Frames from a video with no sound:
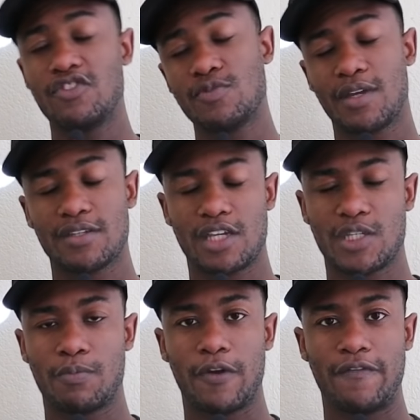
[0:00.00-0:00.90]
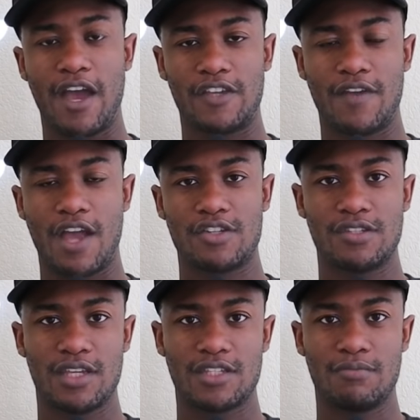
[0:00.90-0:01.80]
just because I support fast
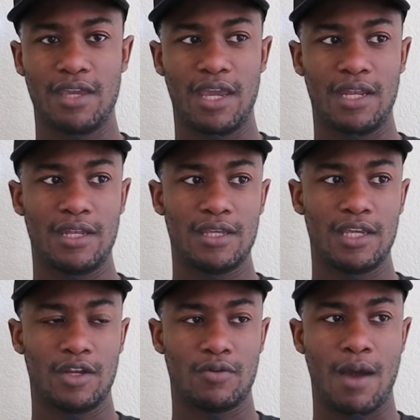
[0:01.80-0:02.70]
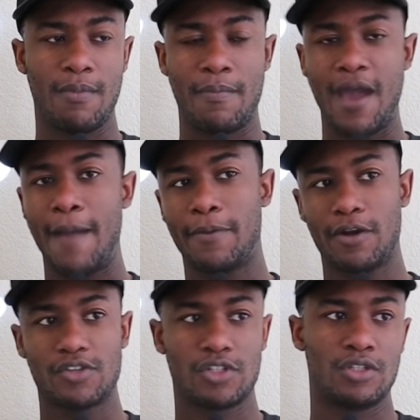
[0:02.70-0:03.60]
fashion doesn't mean, you know, I'm a bad
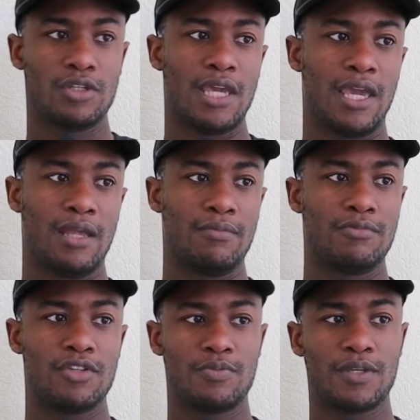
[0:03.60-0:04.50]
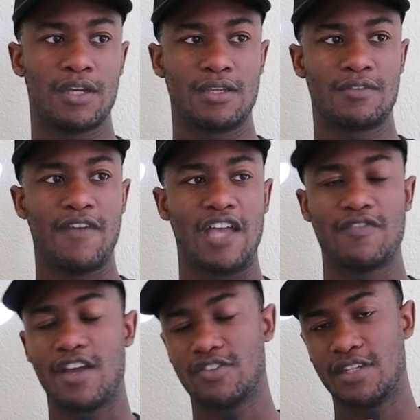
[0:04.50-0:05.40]
person, and just because fast
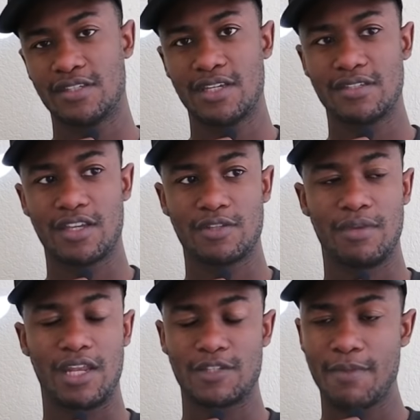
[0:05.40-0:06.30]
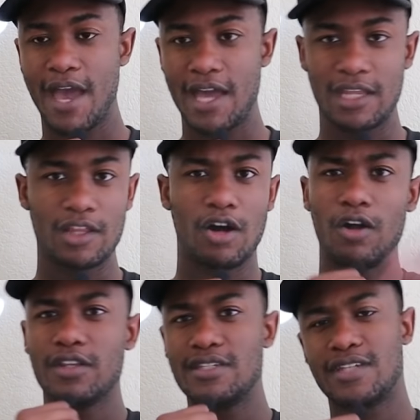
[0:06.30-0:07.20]
fashion exists doesn't mean it's bad, and
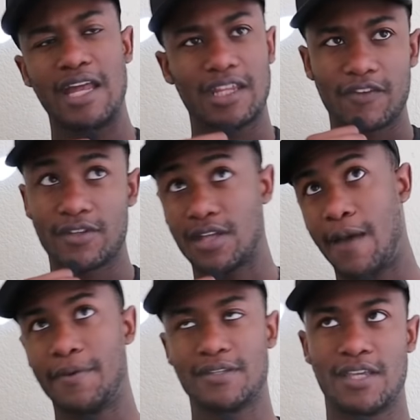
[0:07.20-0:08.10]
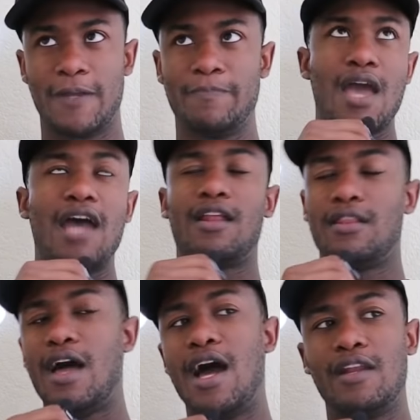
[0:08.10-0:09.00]
all these kind of different topics that had a
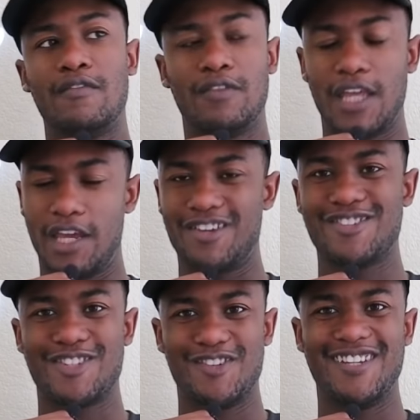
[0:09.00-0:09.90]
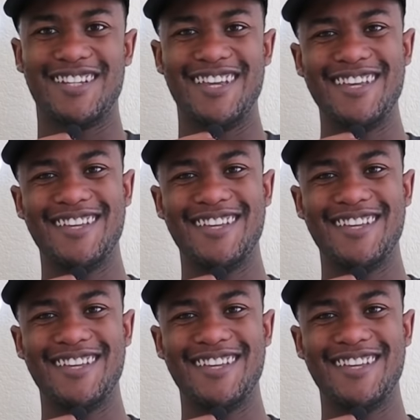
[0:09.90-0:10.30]
lot of layers to it.